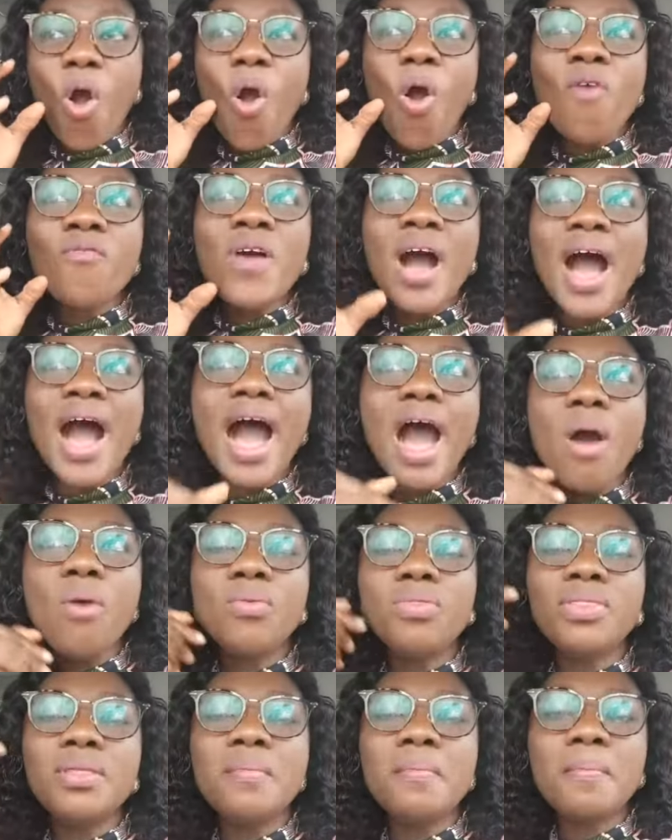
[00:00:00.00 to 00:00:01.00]
of
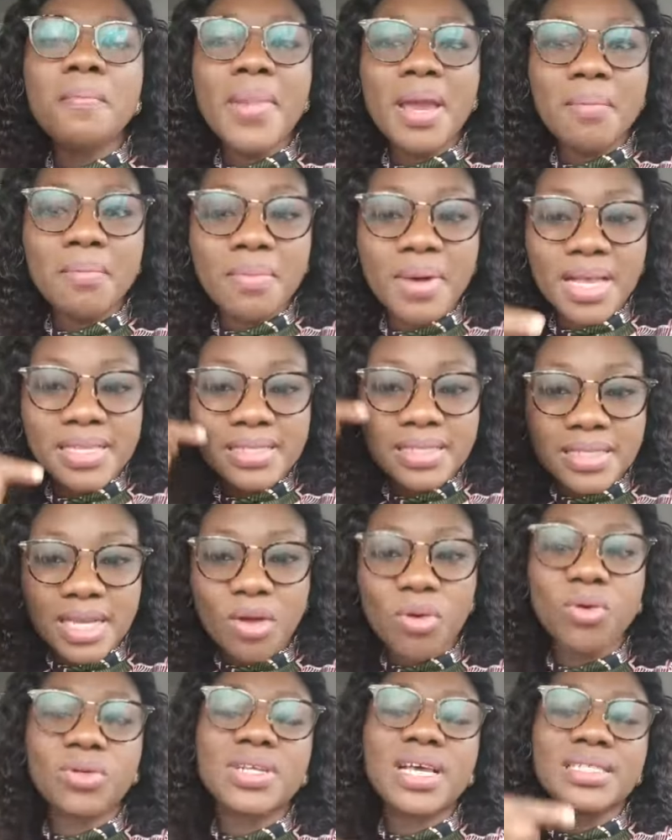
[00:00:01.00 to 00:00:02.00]
how the members,
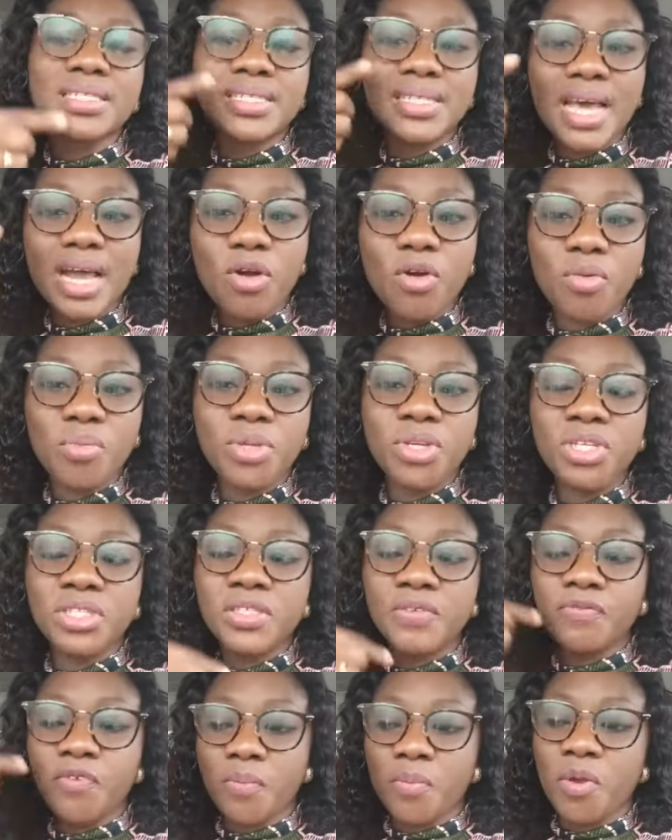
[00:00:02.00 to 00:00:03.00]
stakeholders in that
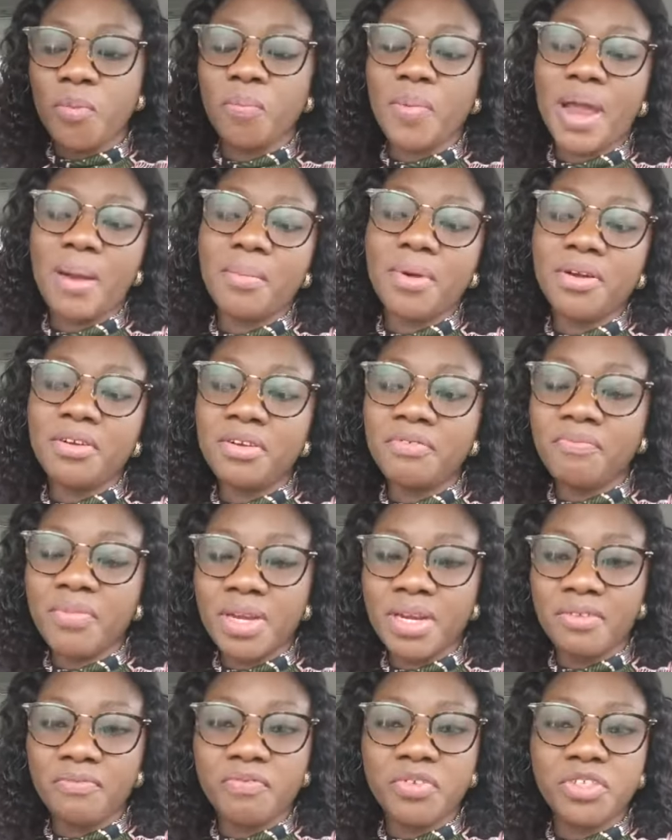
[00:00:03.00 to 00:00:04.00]
community, from your primary
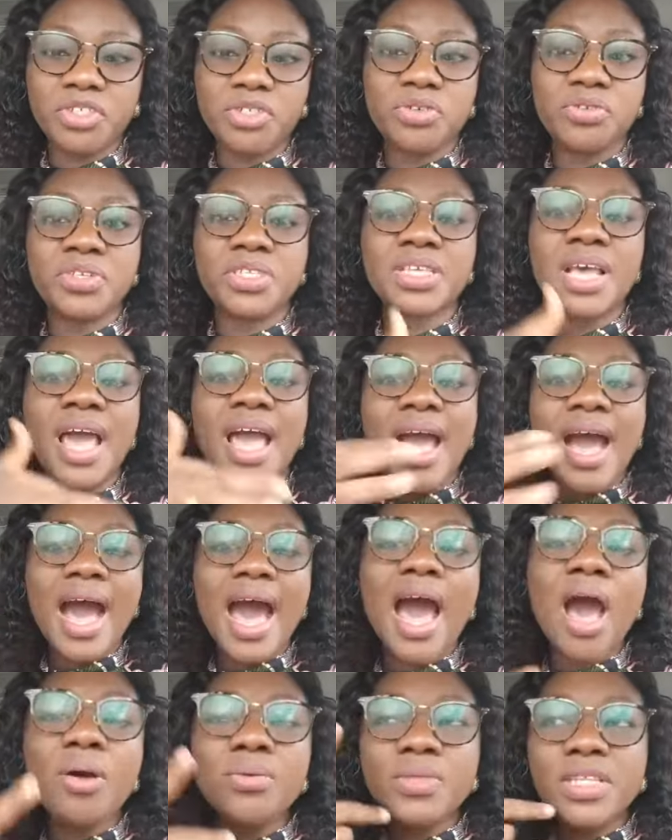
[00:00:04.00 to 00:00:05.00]
beneficiaries,
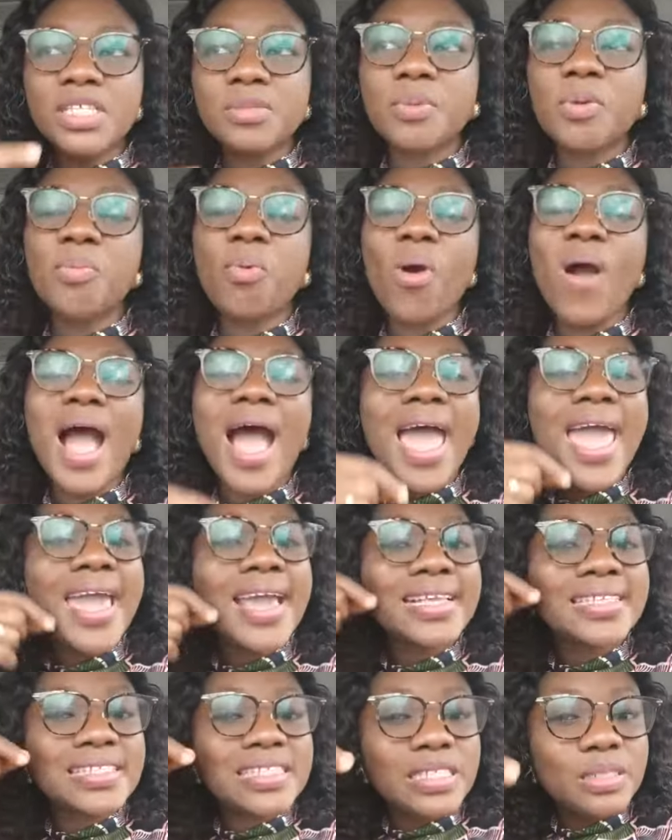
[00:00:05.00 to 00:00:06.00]
how these people are
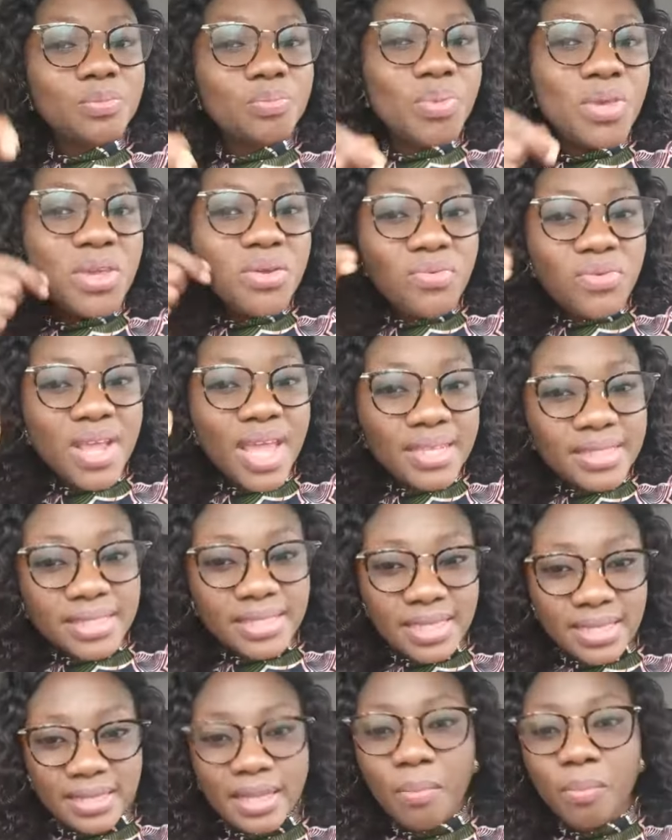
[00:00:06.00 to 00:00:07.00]

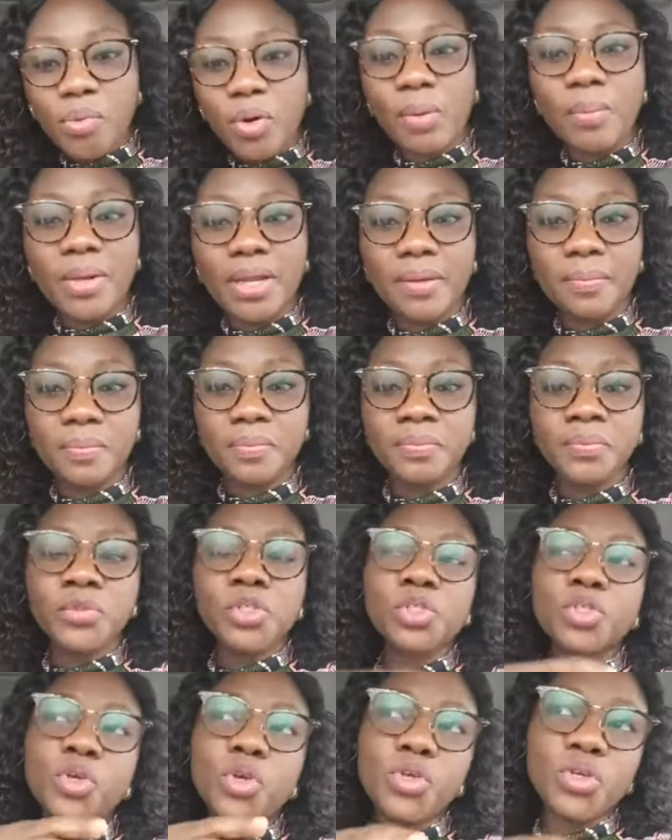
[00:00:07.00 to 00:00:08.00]
experiencing the problem.
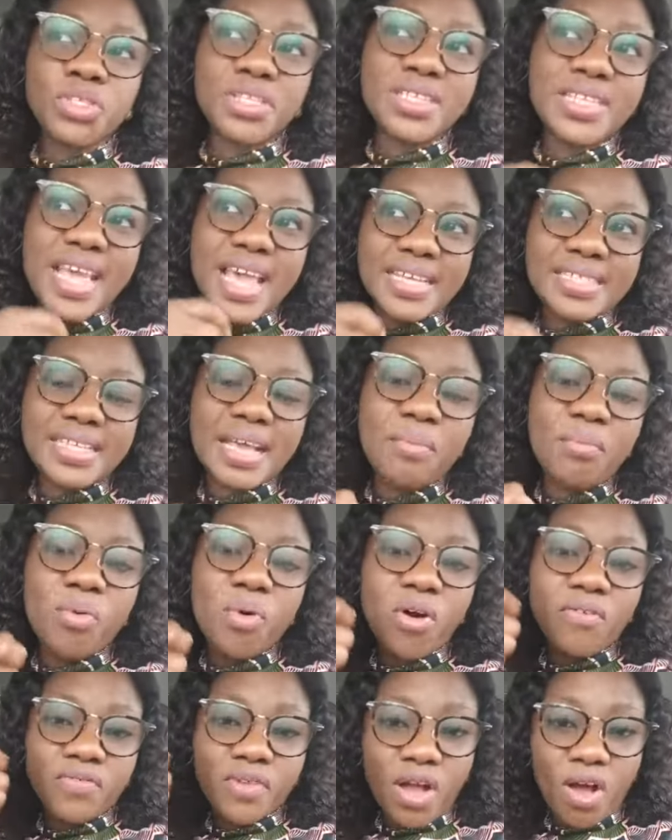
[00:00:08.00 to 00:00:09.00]
So using the
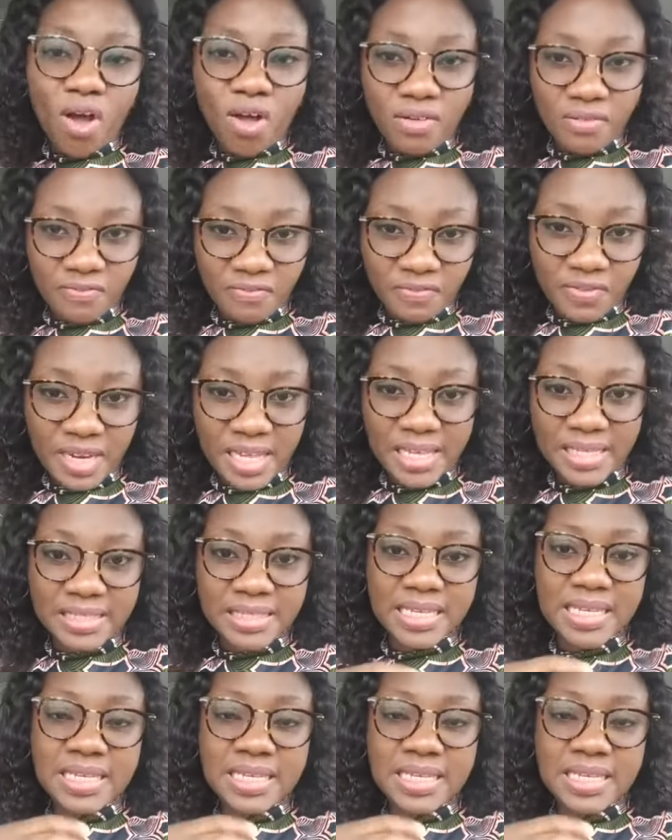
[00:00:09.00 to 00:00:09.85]
example of conflict